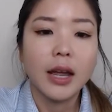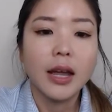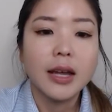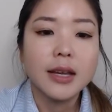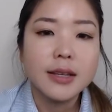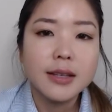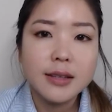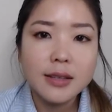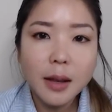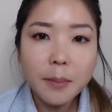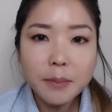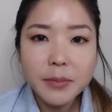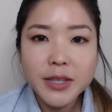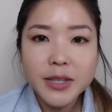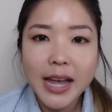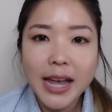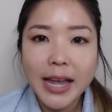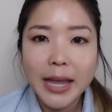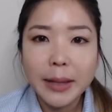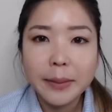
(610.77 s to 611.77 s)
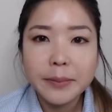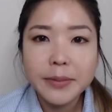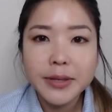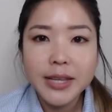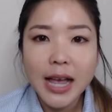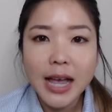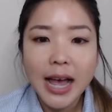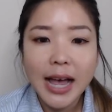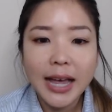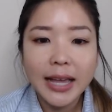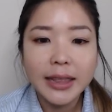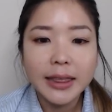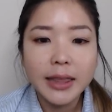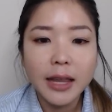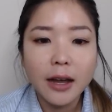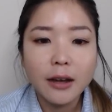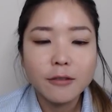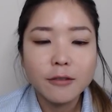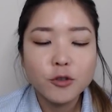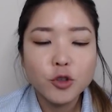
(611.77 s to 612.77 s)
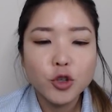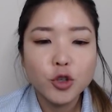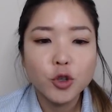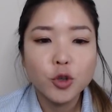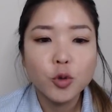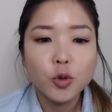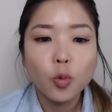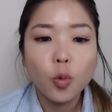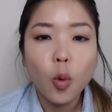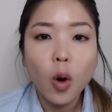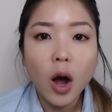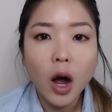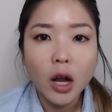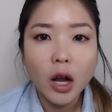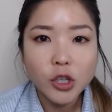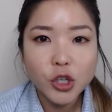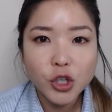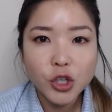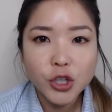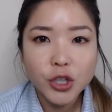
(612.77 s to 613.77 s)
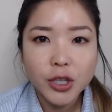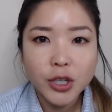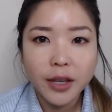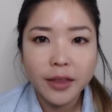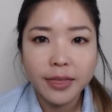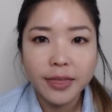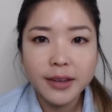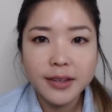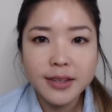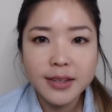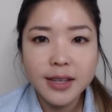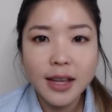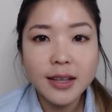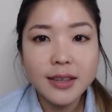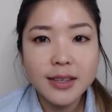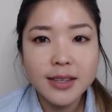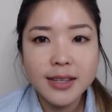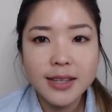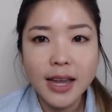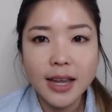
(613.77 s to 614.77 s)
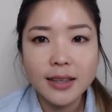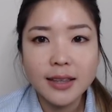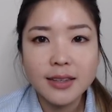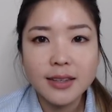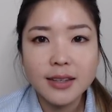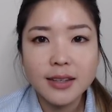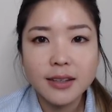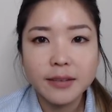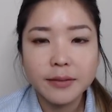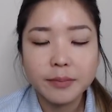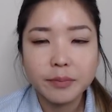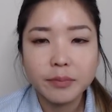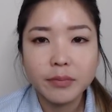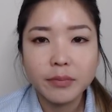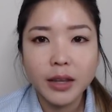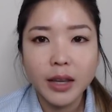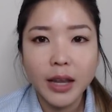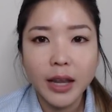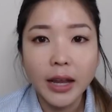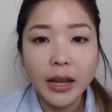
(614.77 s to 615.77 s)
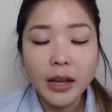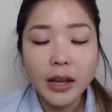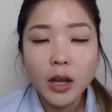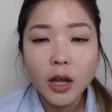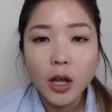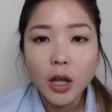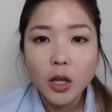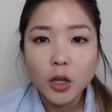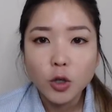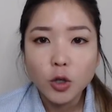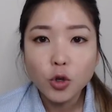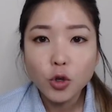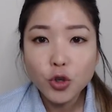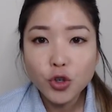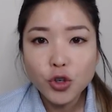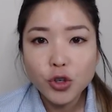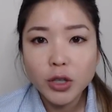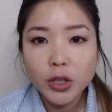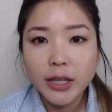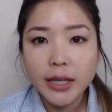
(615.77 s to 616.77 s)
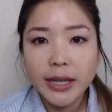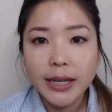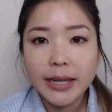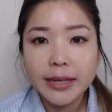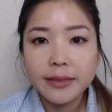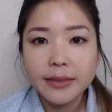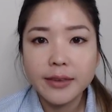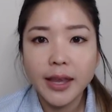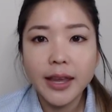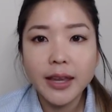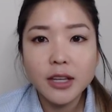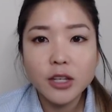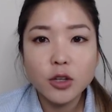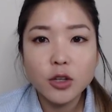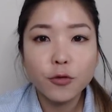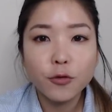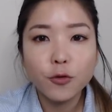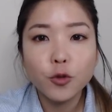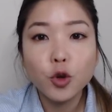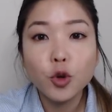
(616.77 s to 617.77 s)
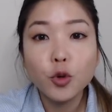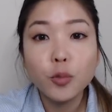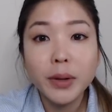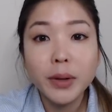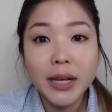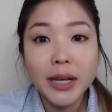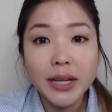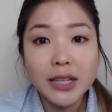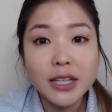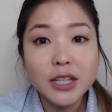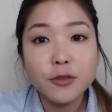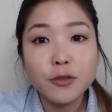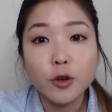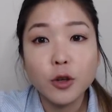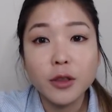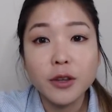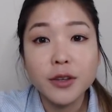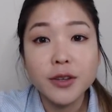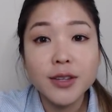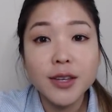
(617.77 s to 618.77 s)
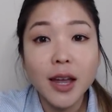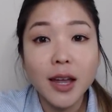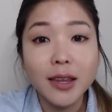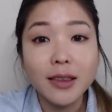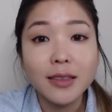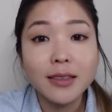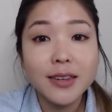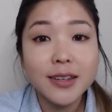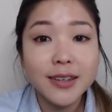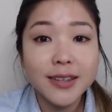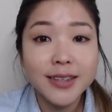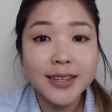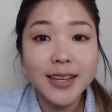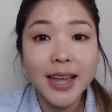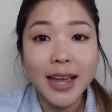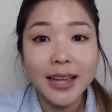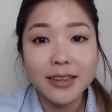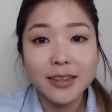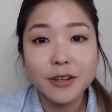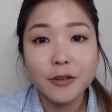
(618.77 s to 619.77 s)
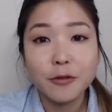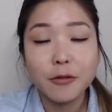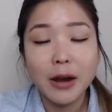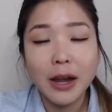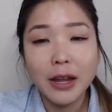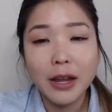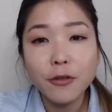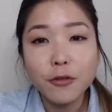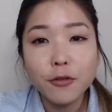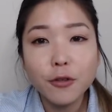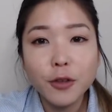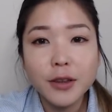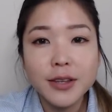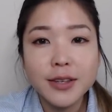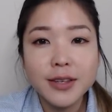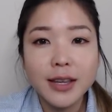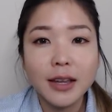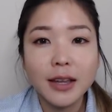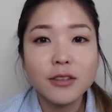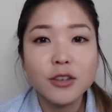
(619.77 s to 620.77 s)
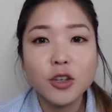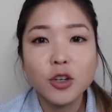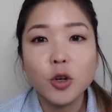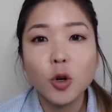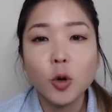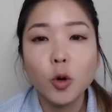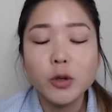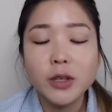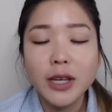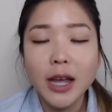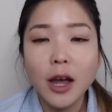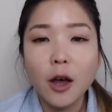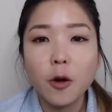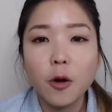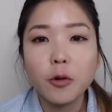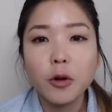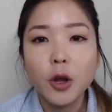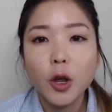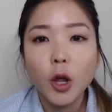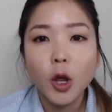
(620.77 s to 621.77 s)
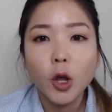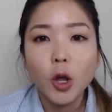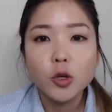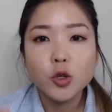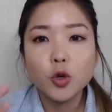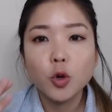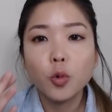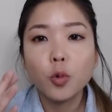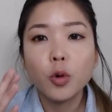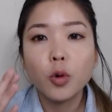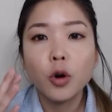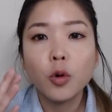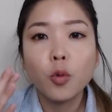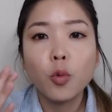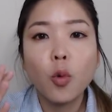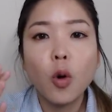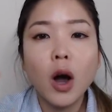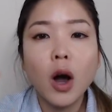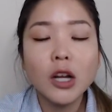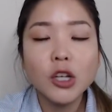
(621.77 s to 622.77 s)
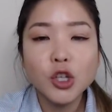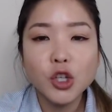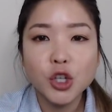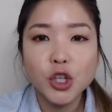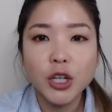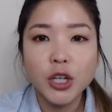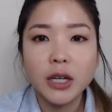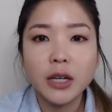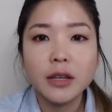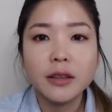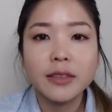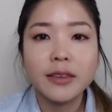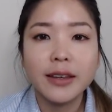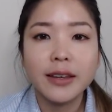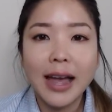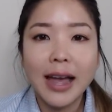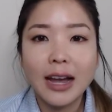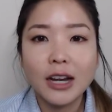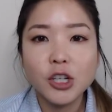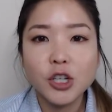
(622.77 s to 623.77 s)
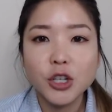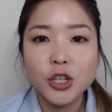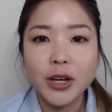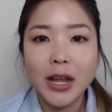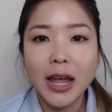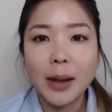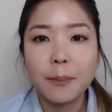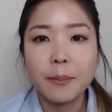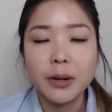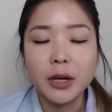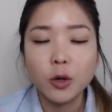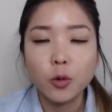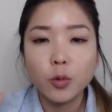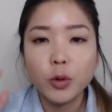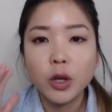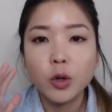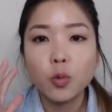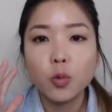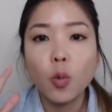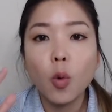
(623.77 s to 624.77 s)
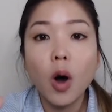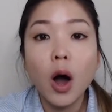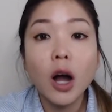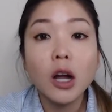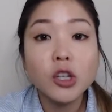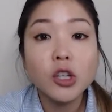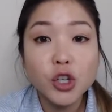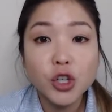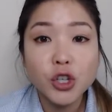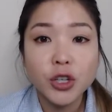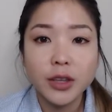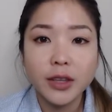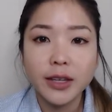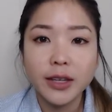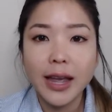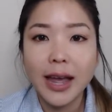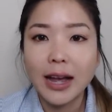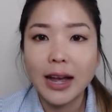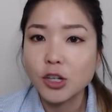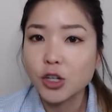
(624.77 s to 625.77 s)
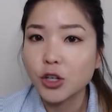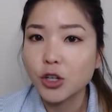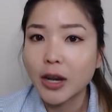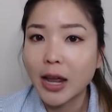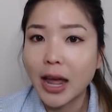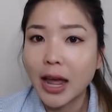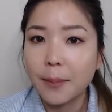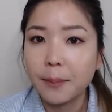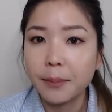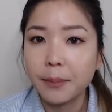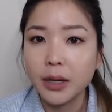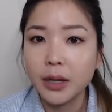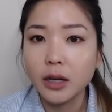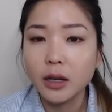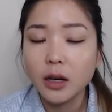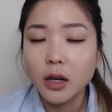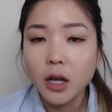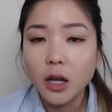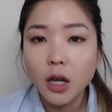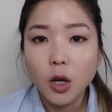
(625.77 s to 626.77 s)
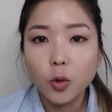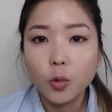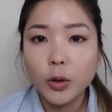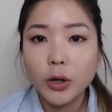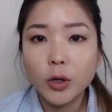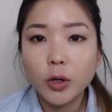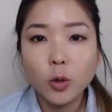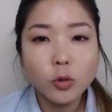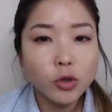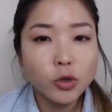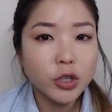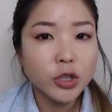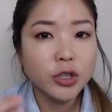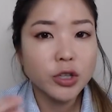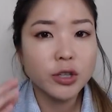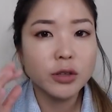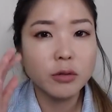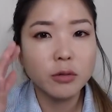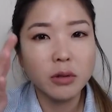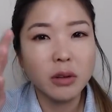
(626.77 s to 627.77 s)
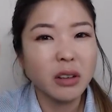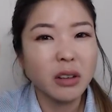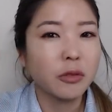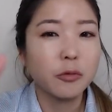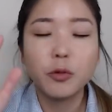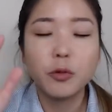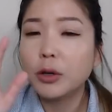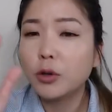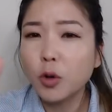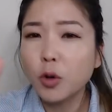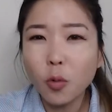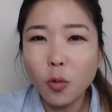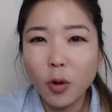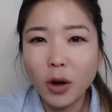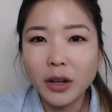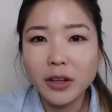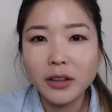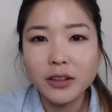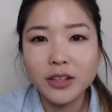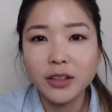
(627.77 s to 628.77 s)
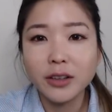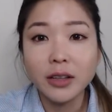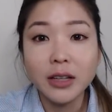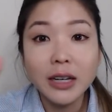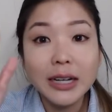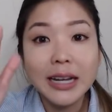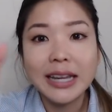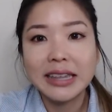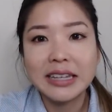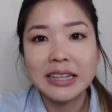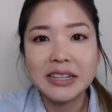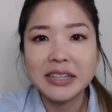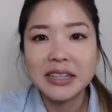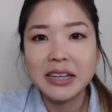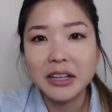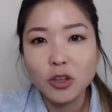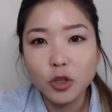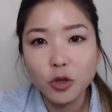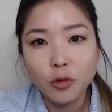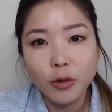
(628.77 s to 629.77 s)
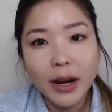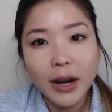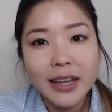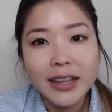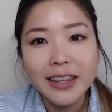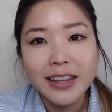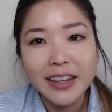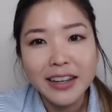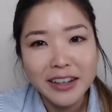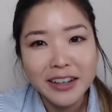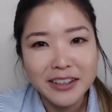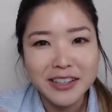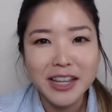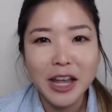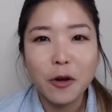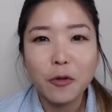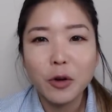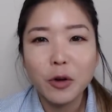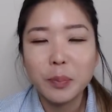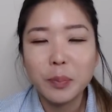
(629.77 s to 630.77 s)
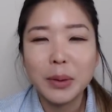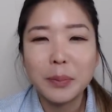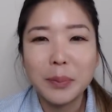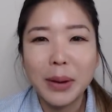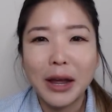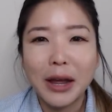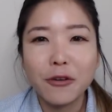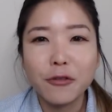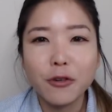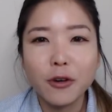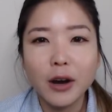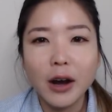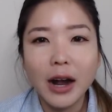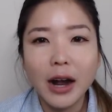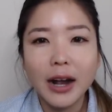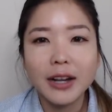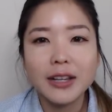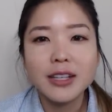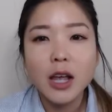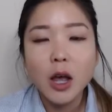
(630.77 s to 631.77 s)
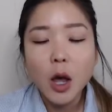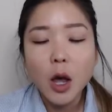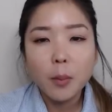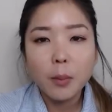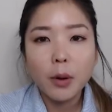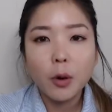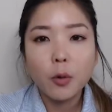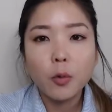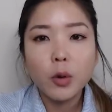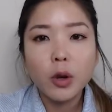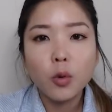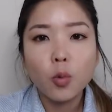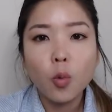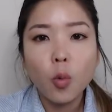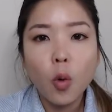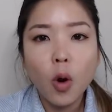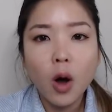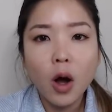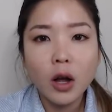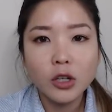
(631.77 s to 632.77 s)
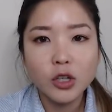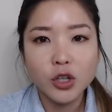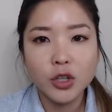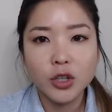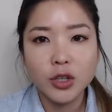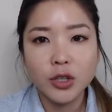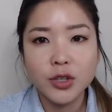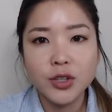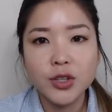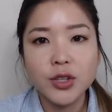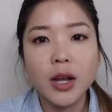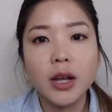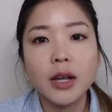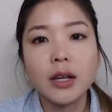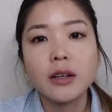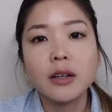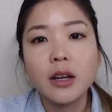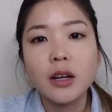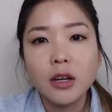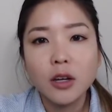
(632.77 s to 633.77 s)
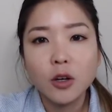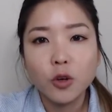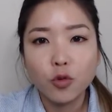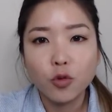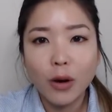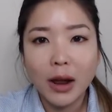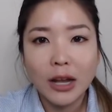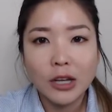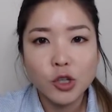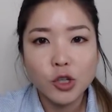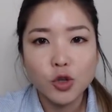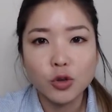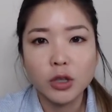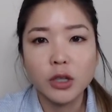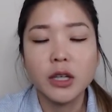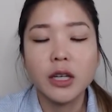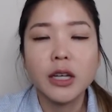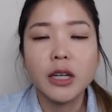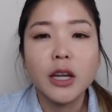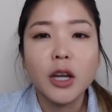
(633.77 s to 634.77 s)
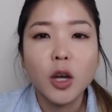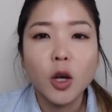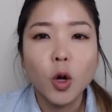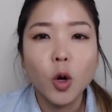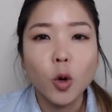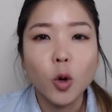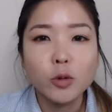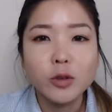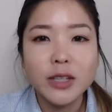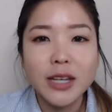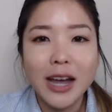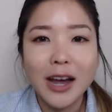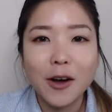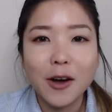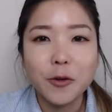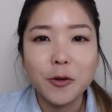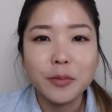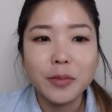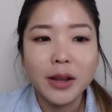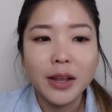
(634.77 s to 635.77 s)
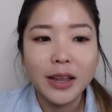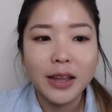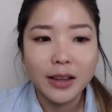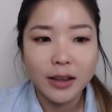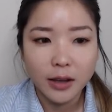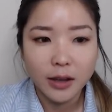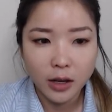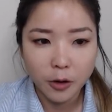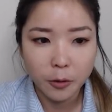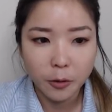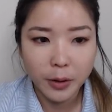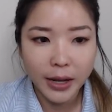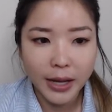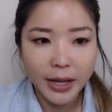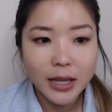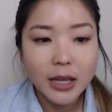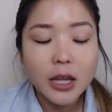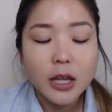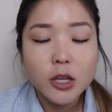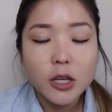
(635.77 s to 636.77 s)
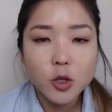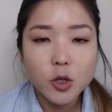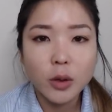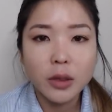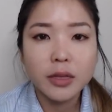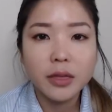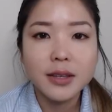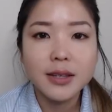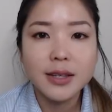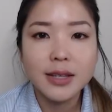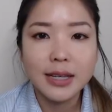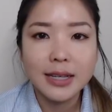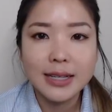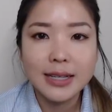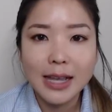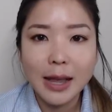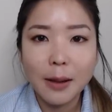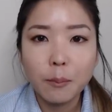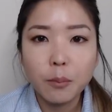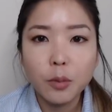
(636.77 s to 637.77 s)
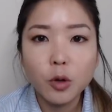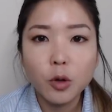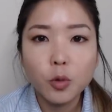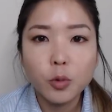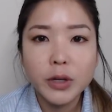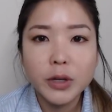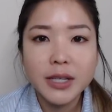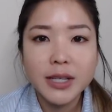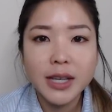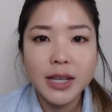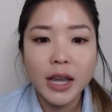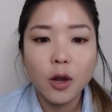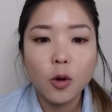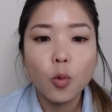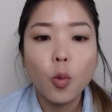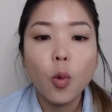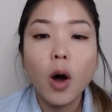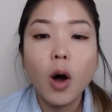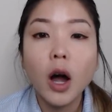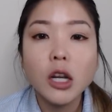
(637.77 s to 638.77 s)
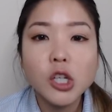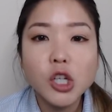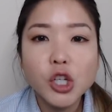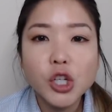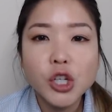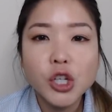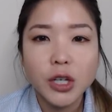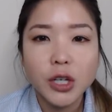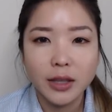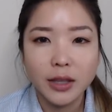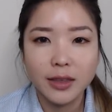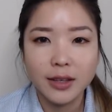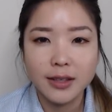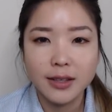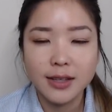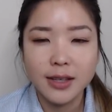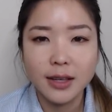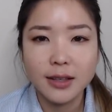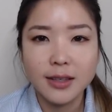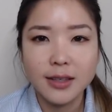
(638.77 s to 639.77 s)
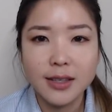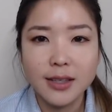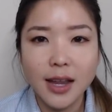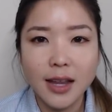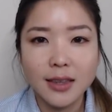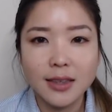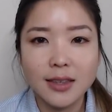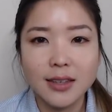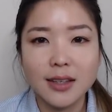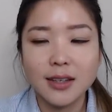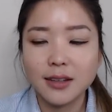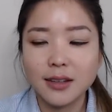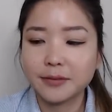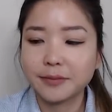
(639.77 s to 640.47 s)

Sometimes I love to watch the sunset. Okay, usually it takes a few minutes for the sun to set, right? For the sun to go down. So we're watching the action happening. We watch the action happening. We don't just look, we don't want to look at the sun directly because that would be bad for our eyes, but we watch the sun gradually go down. Okay, so in this example, we say watch the sunset.